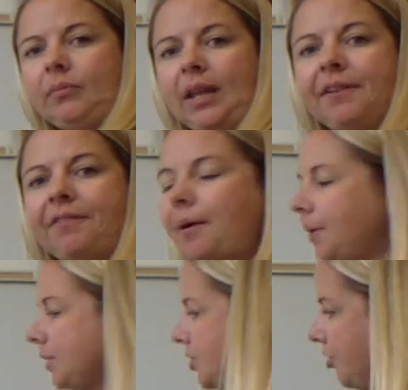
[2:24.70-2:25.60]
And if I were
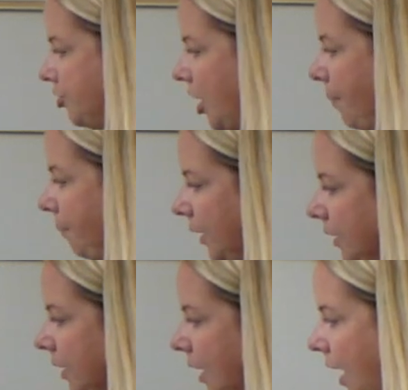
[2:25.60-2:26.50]
to start
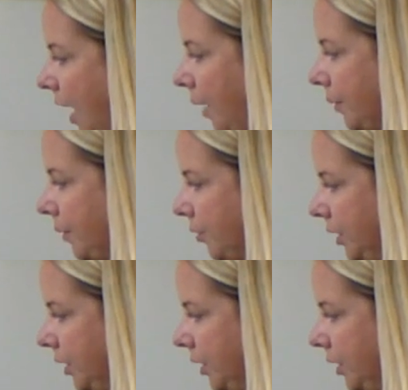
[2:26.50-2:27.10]
jumping, I would go